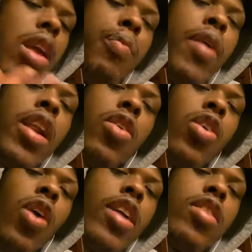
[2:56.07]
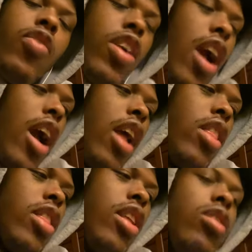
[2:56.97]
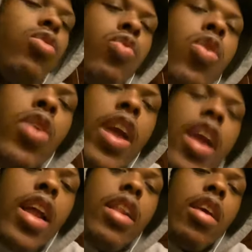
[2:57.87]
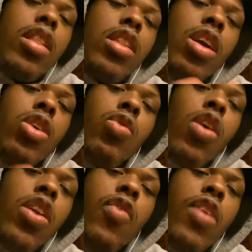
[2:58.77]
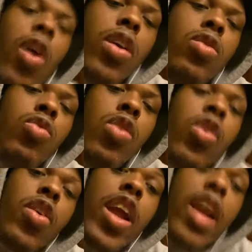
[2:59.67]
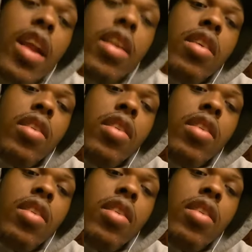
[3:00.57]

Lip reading: By the grace of God, this will end. The coronavirus will end.